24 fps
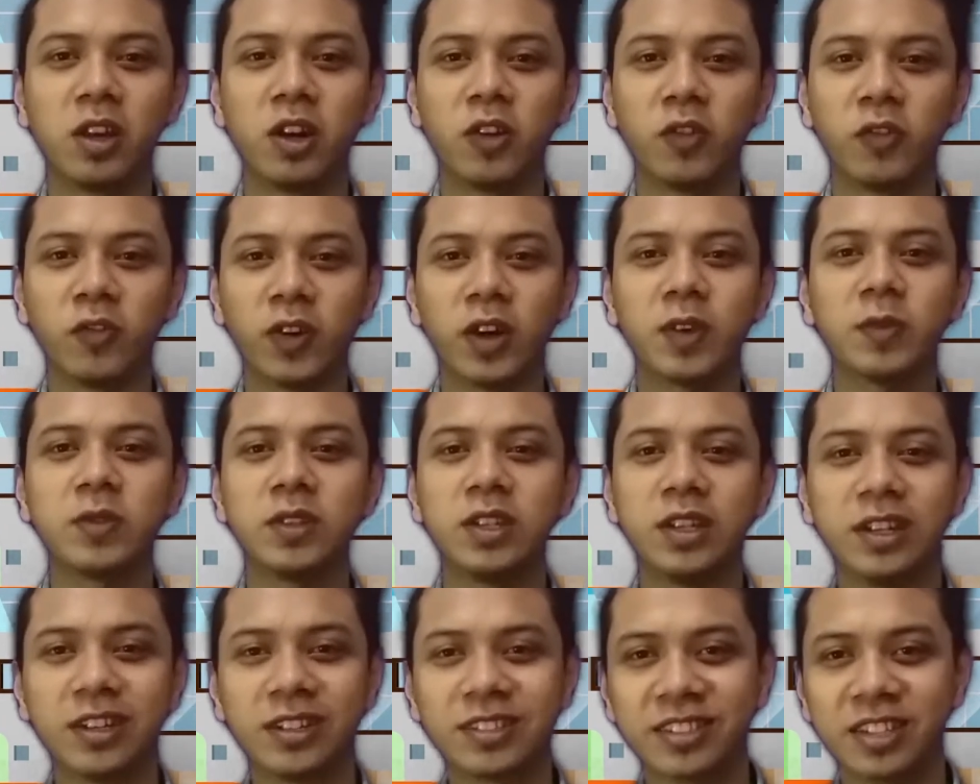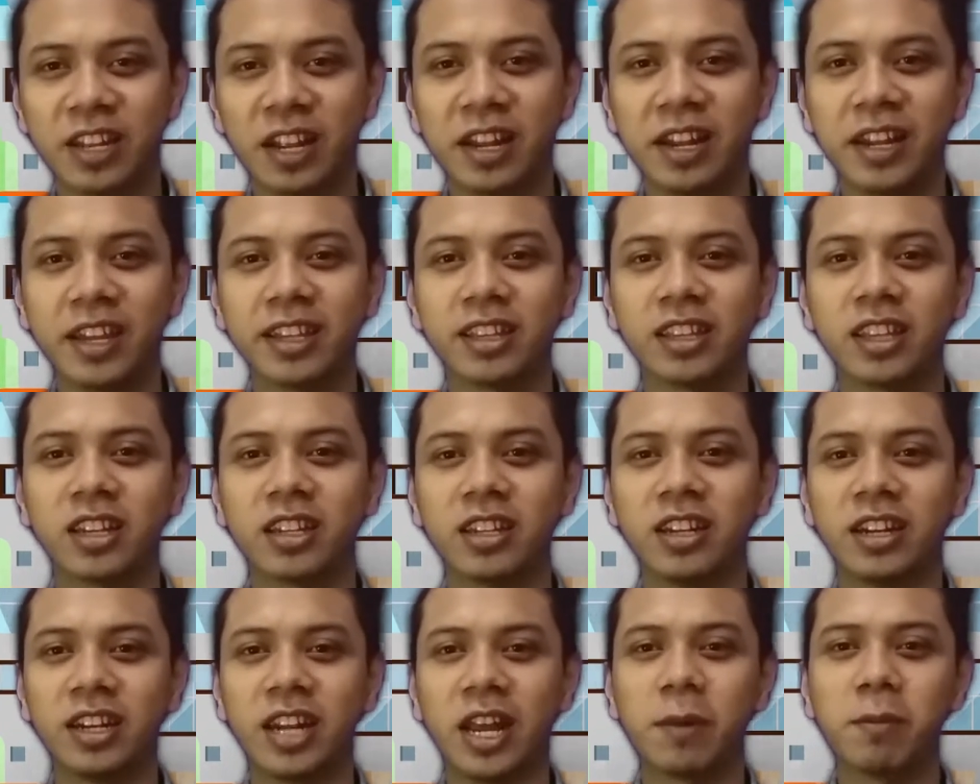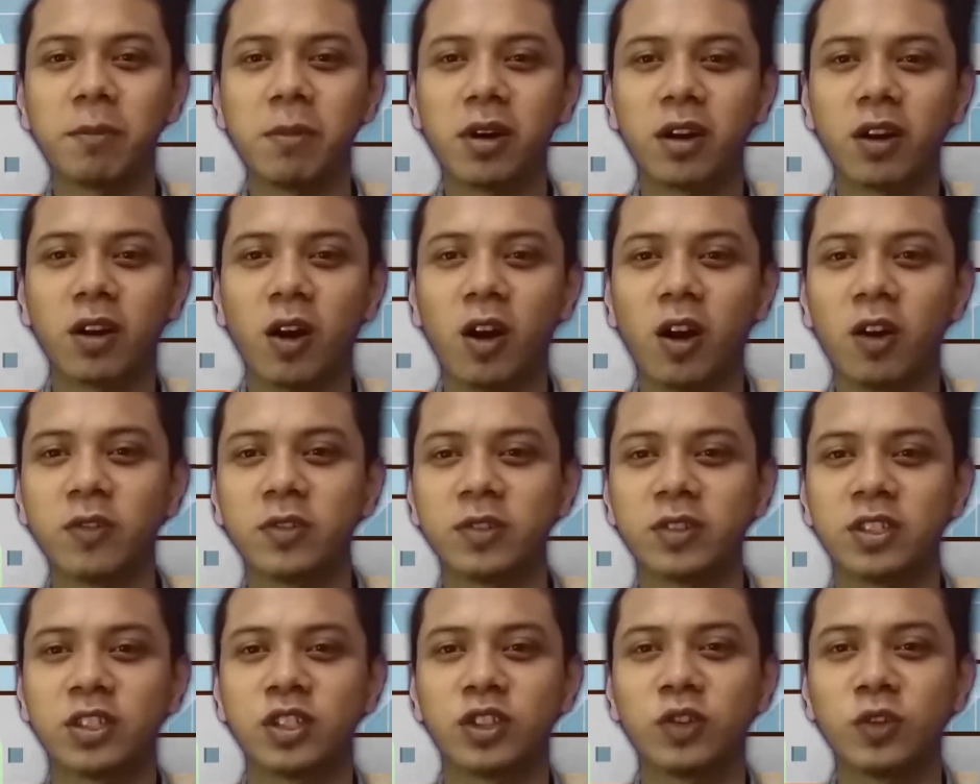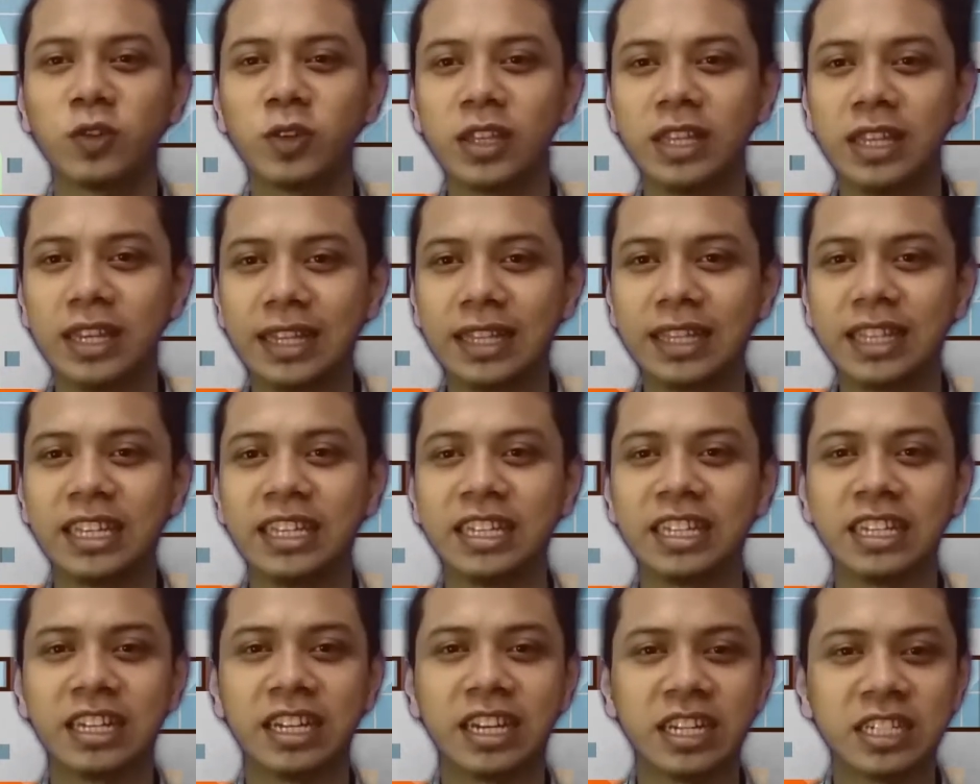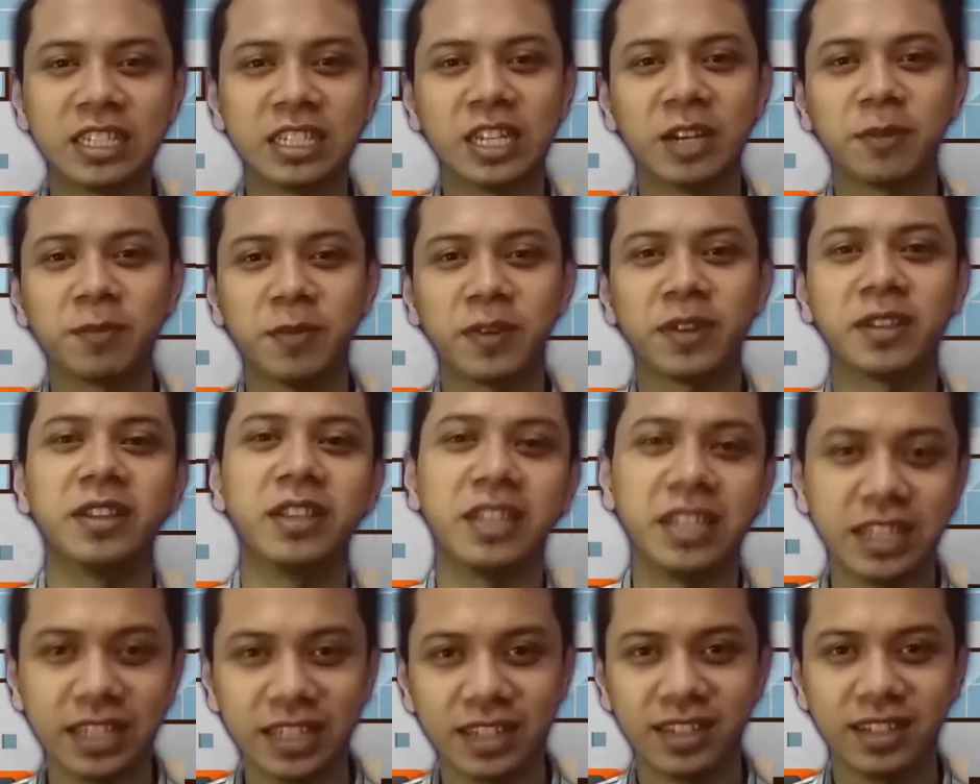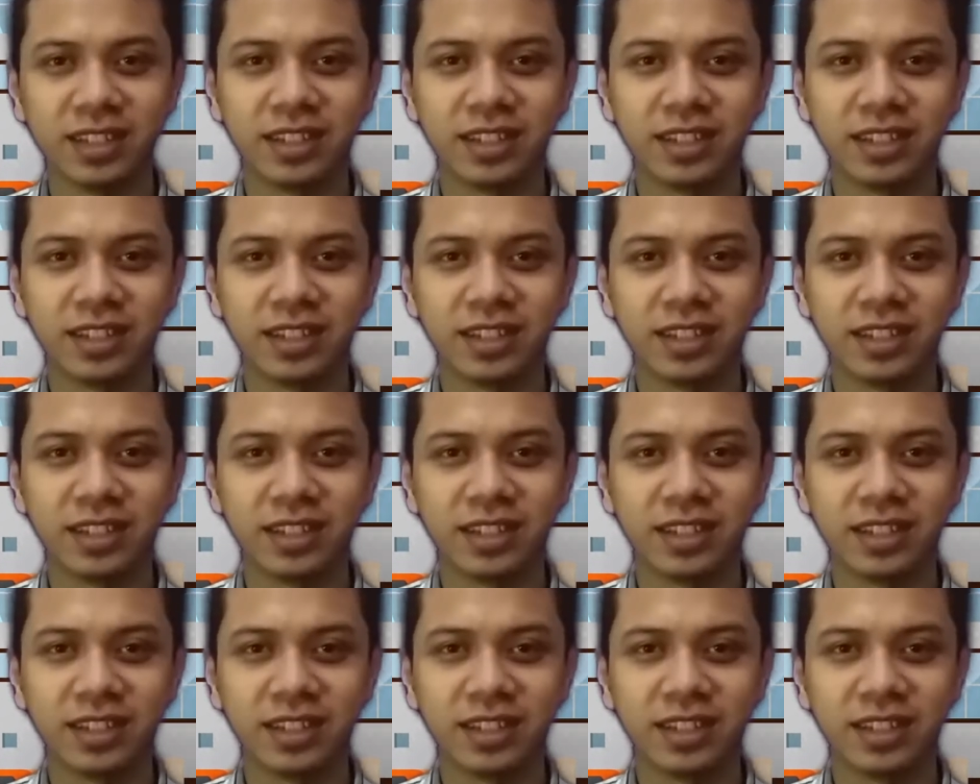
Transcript: 5 years later the number of students increased rapidly,